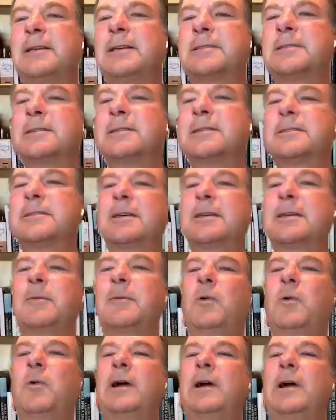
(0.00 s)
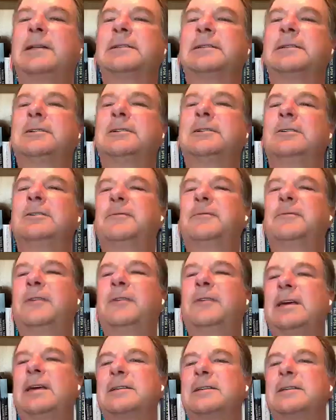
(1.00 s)
and wait until phase 3
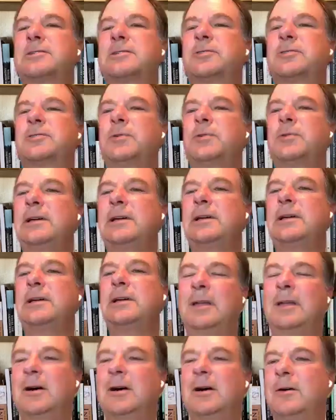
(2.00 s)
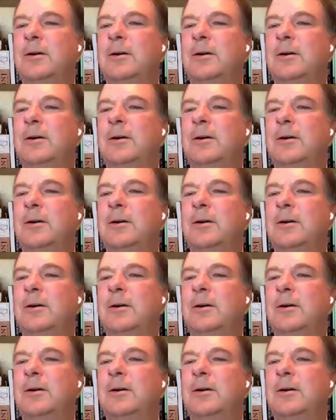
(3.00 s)
state until we have? No.